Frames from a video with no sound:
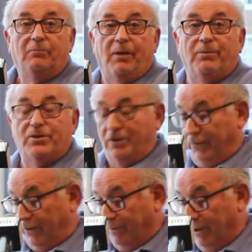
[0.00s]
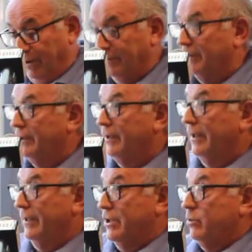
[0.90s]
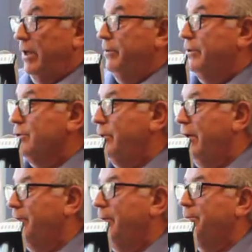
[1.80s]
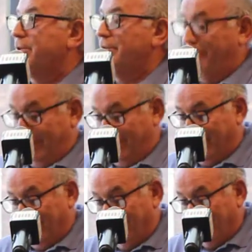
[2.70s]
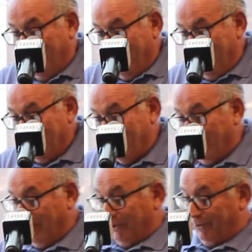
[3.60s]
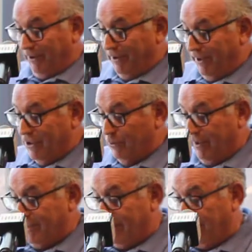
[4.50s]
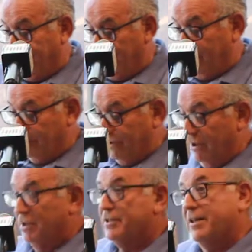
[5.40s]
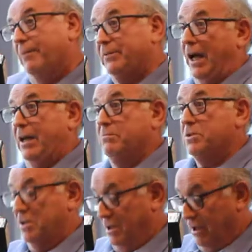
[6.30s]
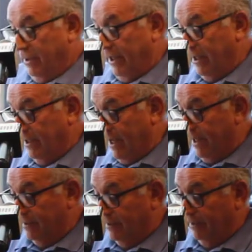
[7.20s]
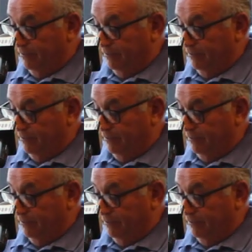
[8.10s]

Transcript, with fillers: members of a community. And that's why, because we are members of this group. So in order to increase one's self-image, sometimes they enhance